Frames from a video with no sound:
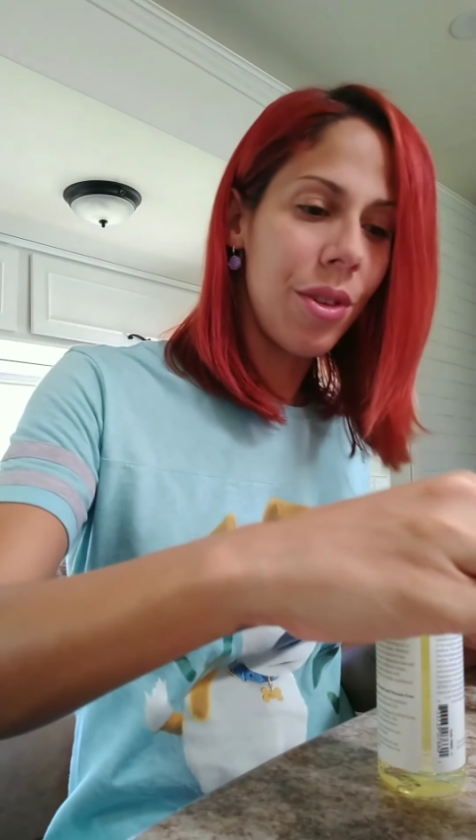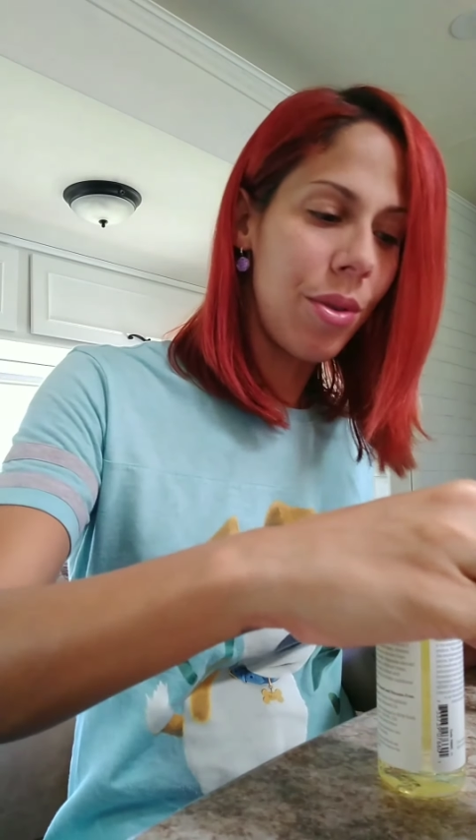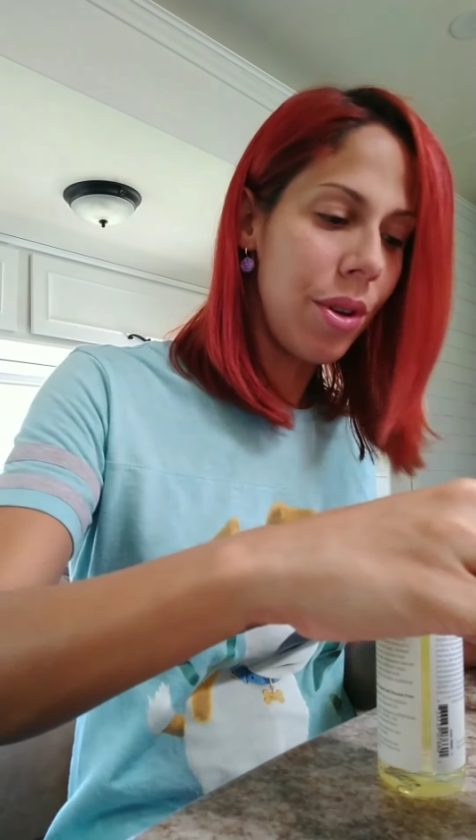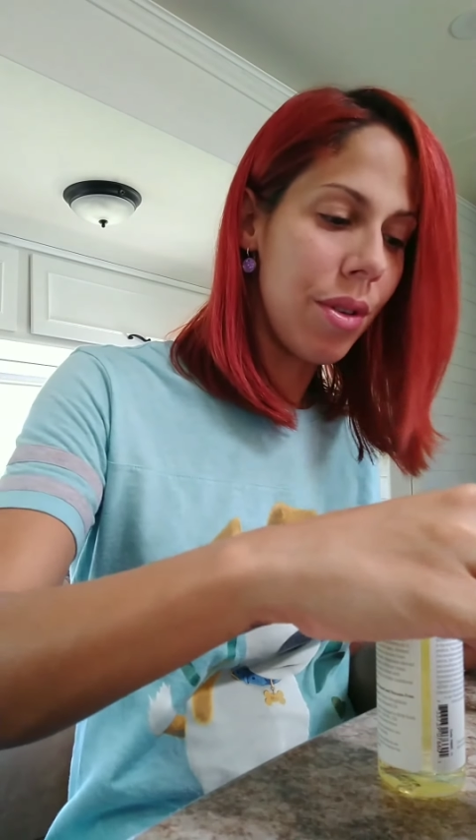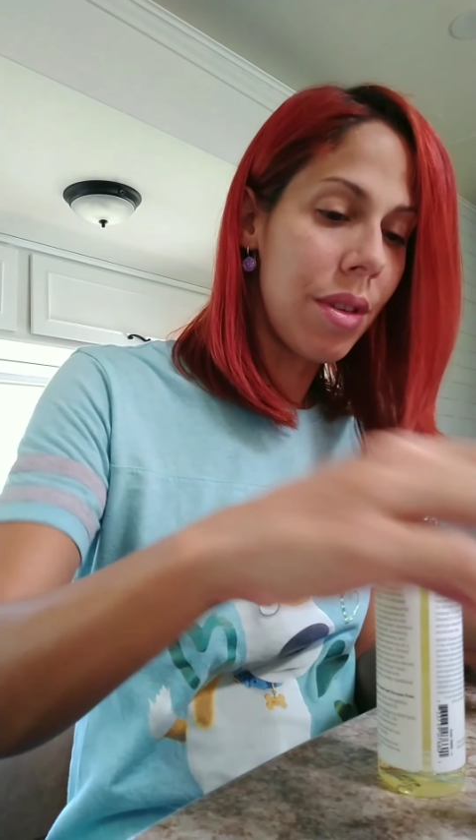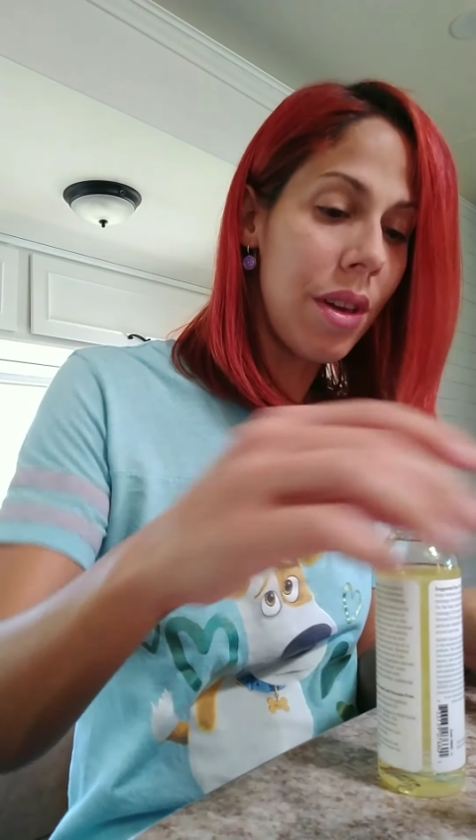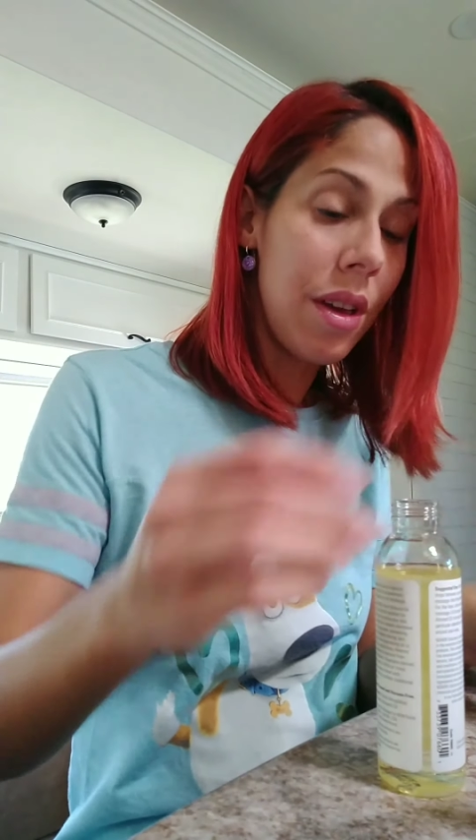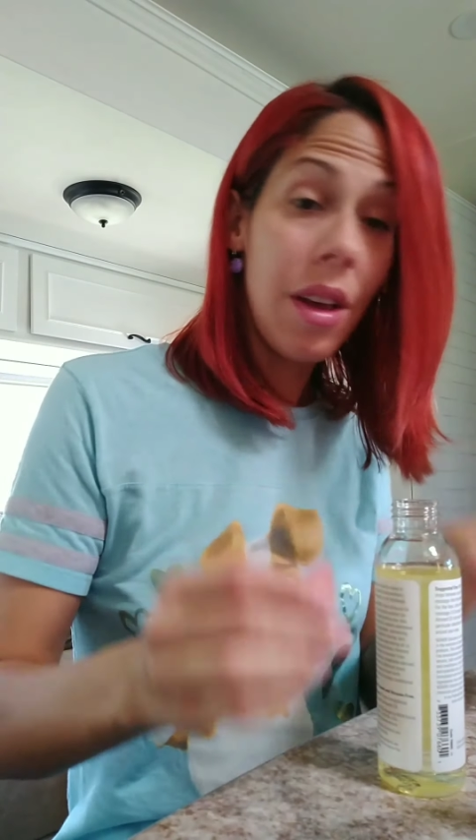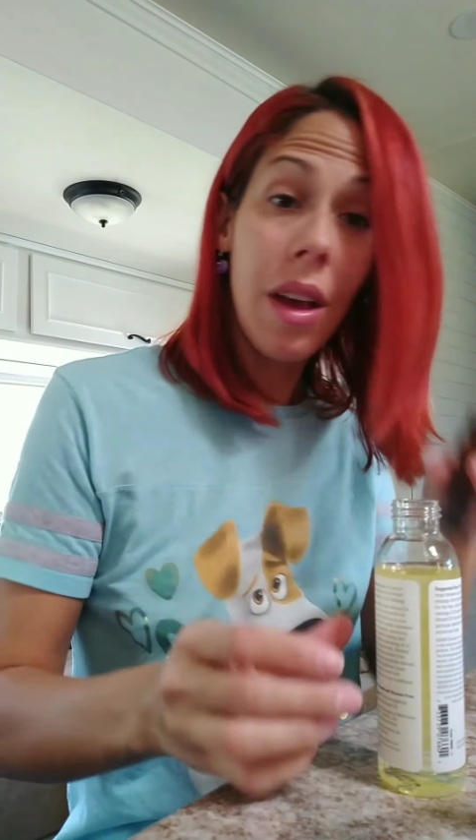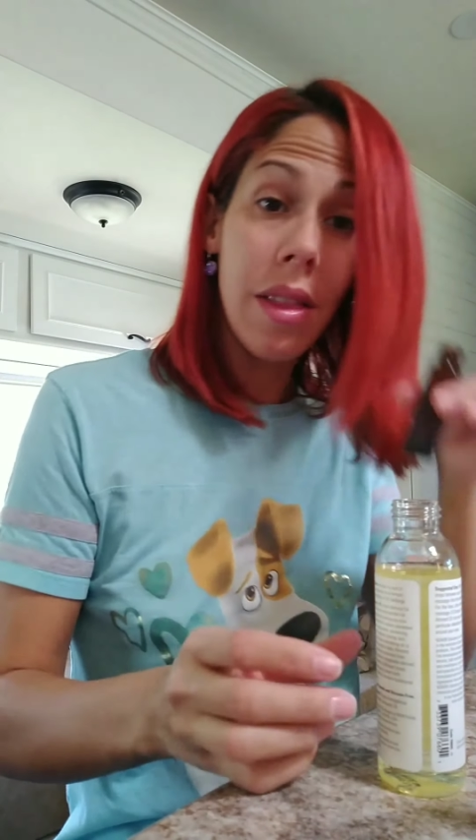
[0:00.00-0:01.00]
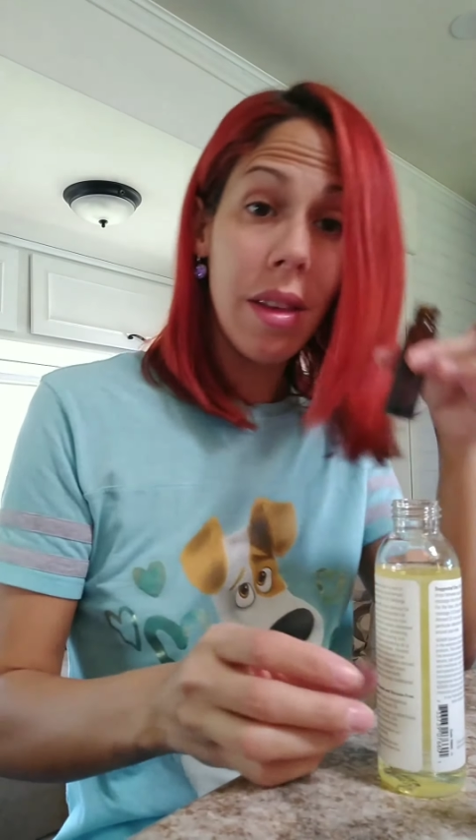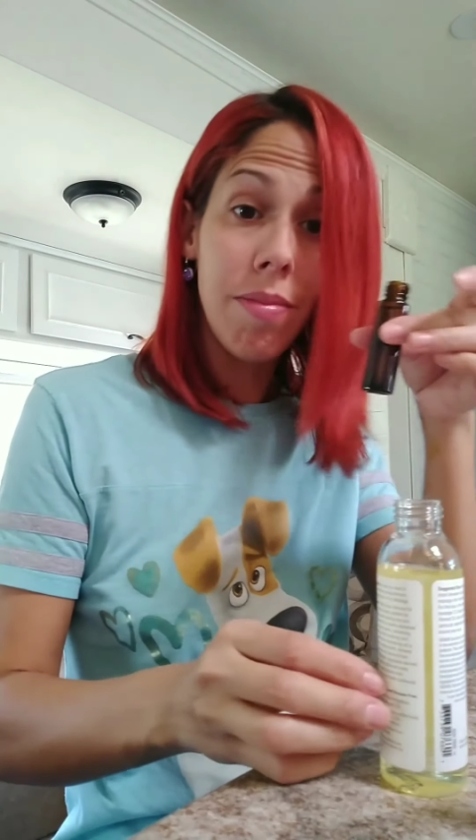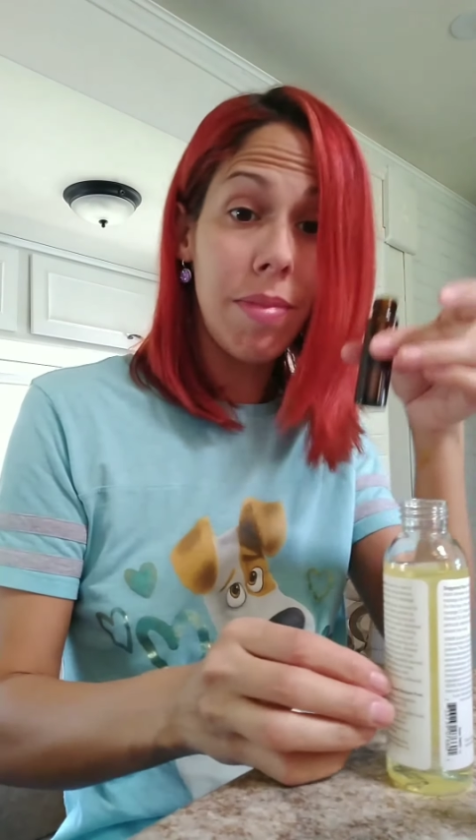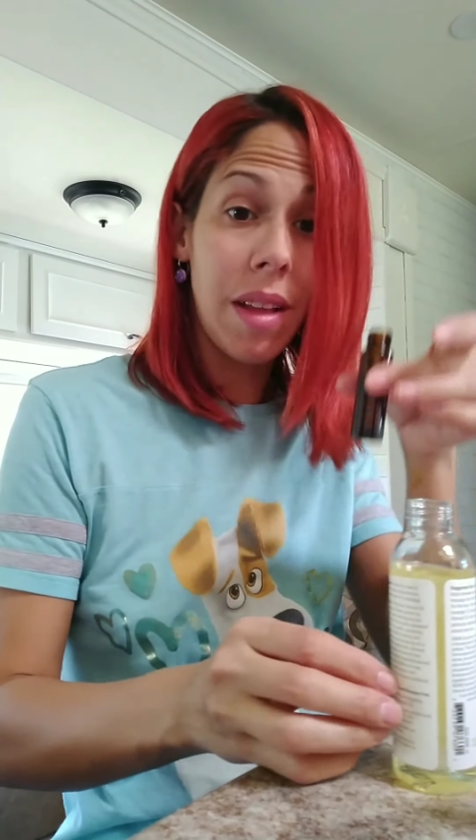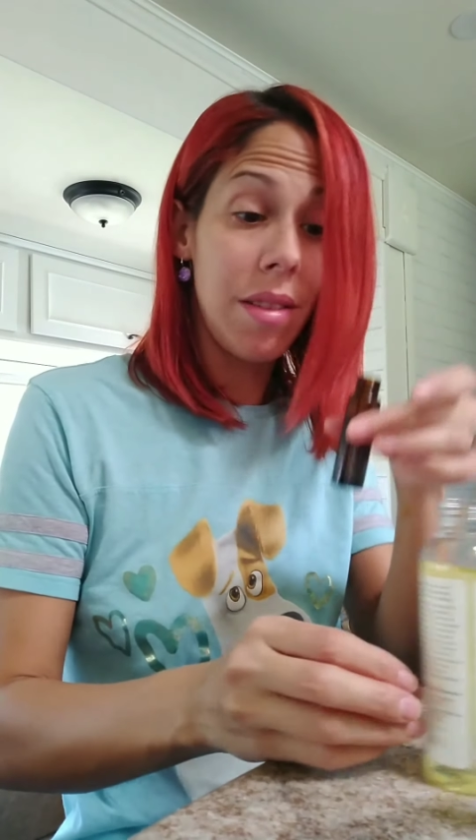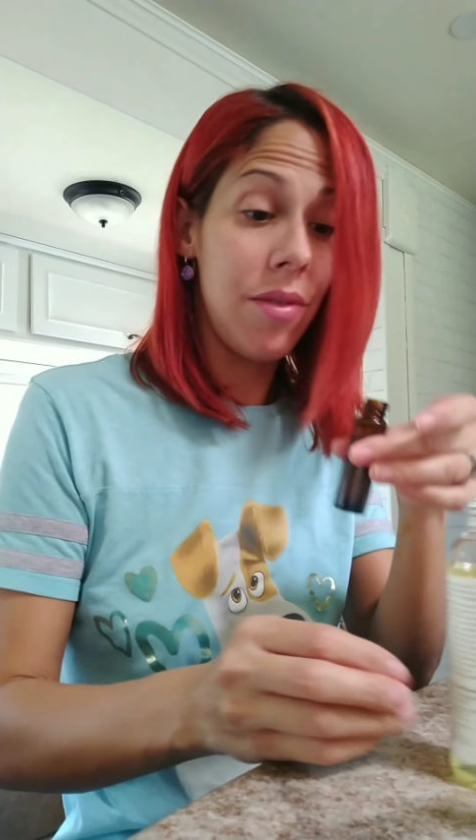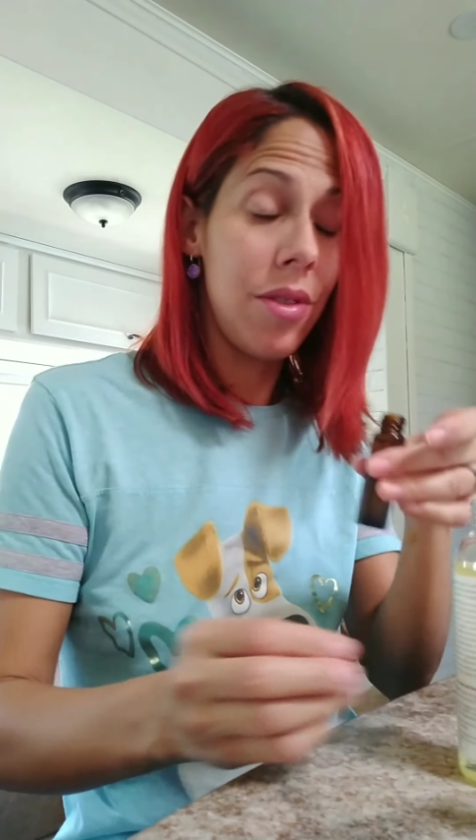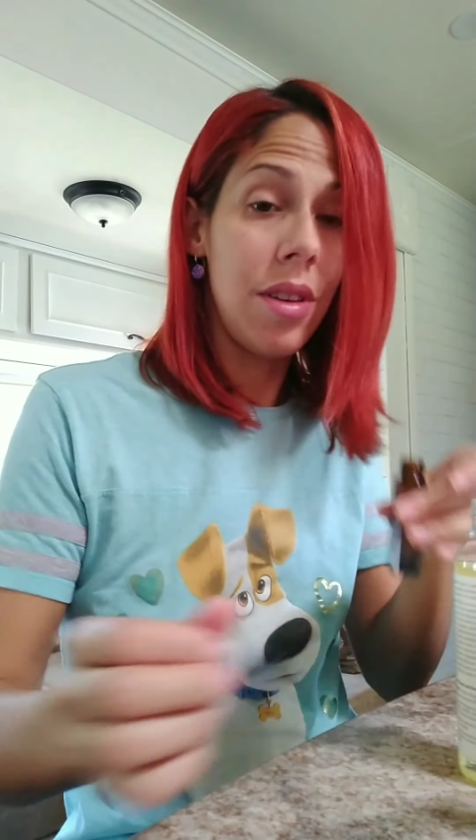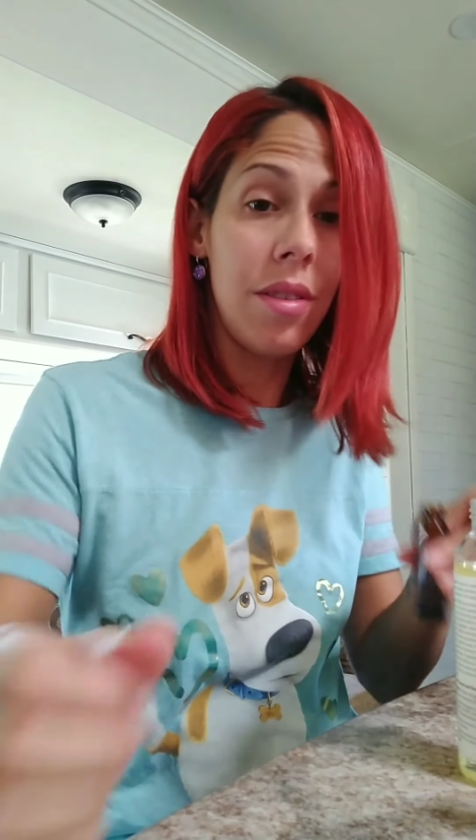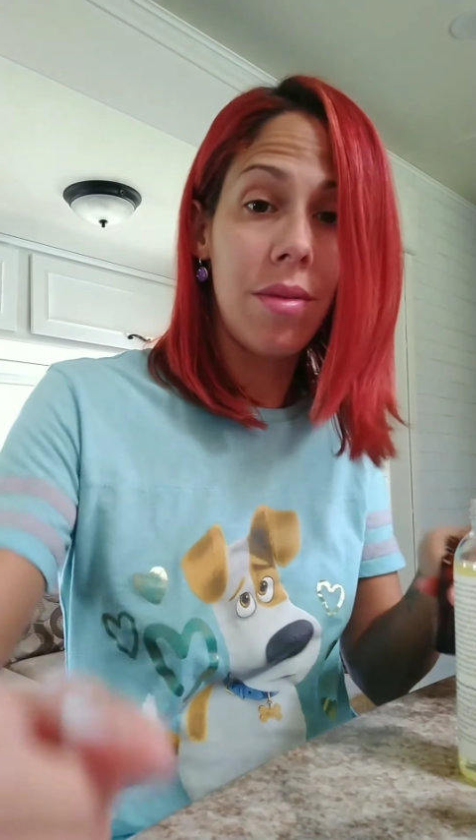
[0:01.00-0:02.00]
the oils, and then that's it for this.